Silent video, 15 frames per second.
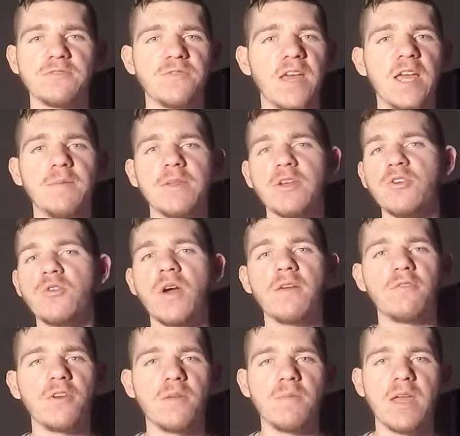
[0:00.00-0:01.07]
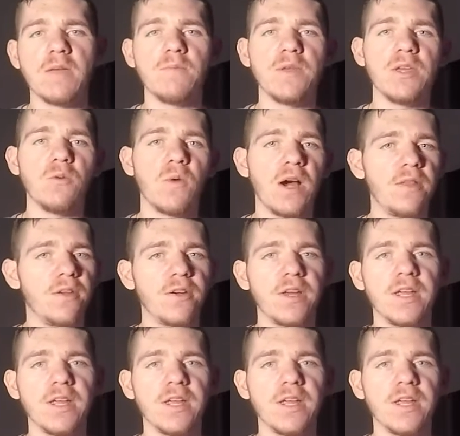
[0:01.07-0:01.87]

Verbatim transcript: family, whoever it may be while they're